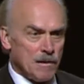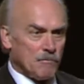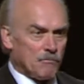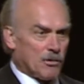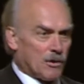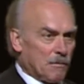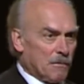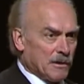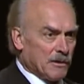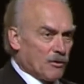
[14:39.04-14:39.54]

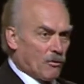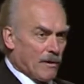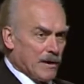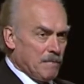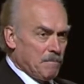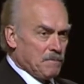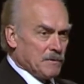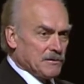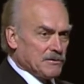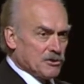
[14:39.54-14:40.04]
put them in the
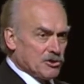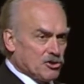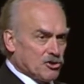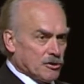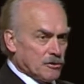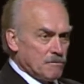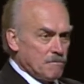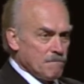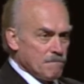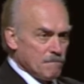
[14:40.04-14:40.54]
right position,
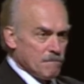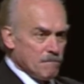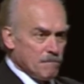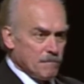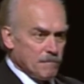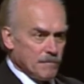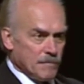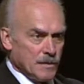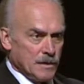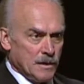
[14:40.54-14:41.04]

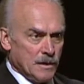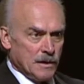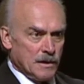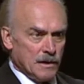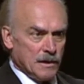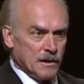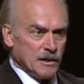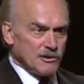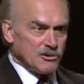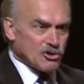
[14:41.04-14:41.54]

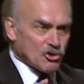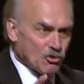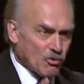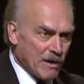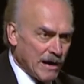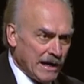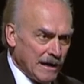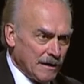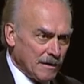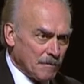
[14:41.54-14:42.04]

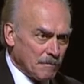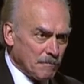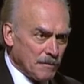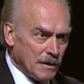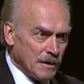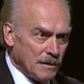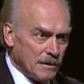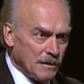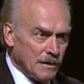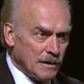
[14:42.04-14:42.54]
train them,
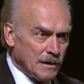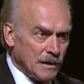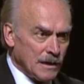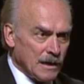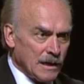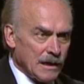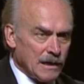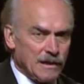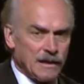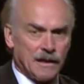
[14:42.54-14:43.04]

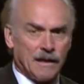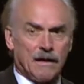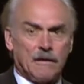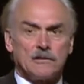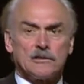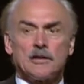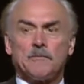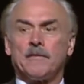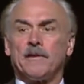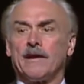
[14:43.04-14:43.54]
and then
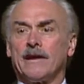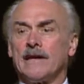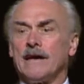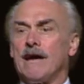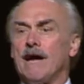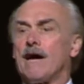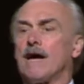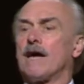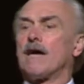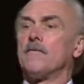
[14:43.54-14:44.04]
ultimately
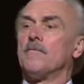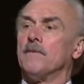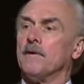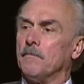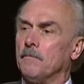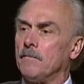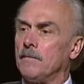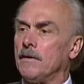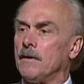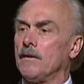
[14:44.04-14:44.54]
arm
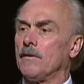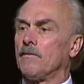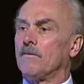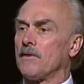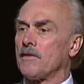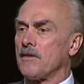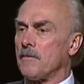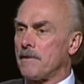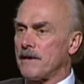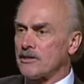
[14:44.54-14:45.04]
them
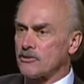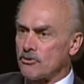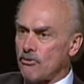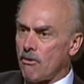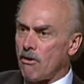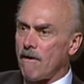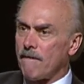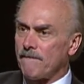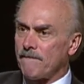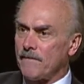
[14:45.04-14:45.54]
with the best
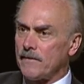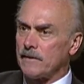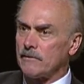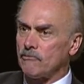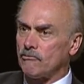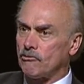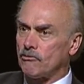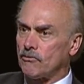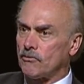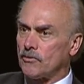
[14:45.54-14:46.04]

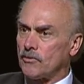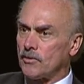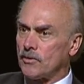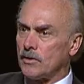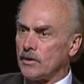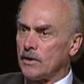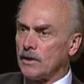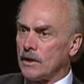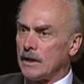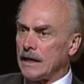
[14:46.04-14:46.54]
offense
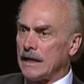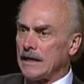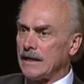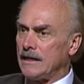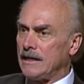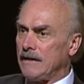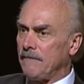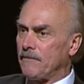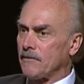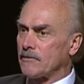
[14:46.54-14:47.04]
and
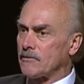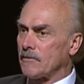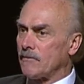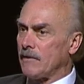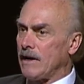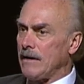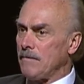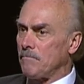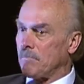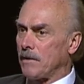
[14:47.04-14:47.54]
defensive
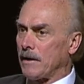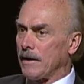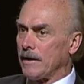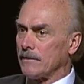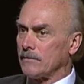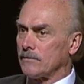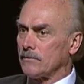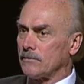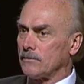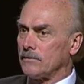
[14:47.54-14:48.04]
game plans.
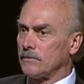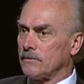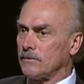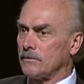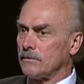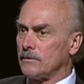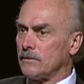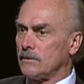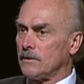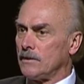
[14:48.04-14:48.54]

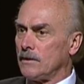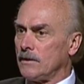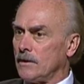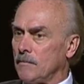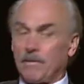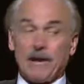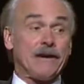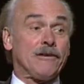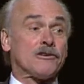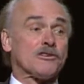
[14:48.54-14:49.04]

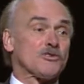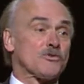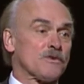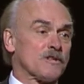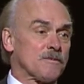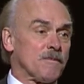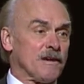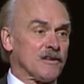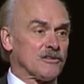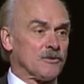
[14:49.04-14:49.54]
Players'
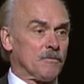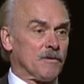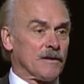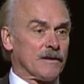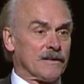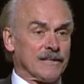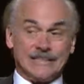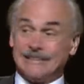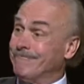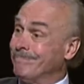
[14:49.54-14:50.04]

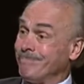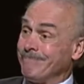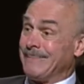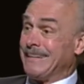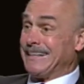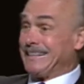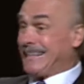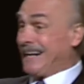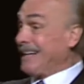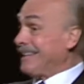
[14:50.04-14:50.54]
responsibility,
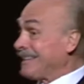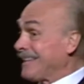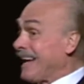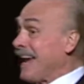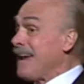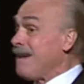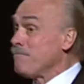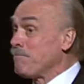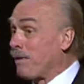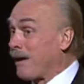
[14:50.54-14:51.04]
take the
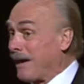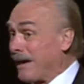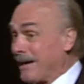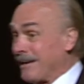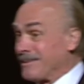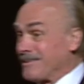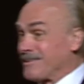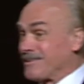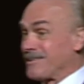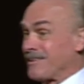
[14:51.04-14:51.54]
game
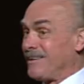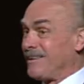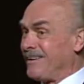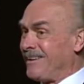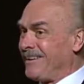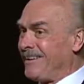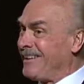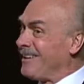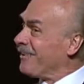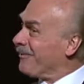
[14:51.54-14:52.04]
plans,
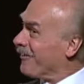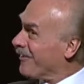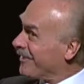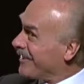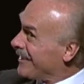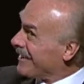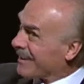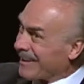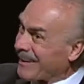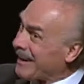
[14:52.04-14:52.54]
whether
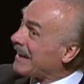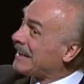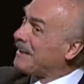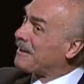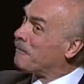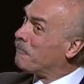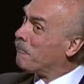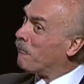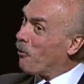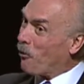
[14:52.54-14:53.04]
you like
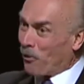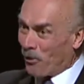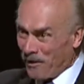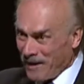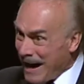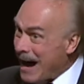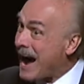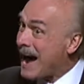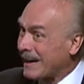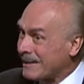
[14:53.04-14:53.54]
them or
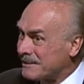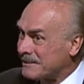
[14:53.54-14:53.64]
not,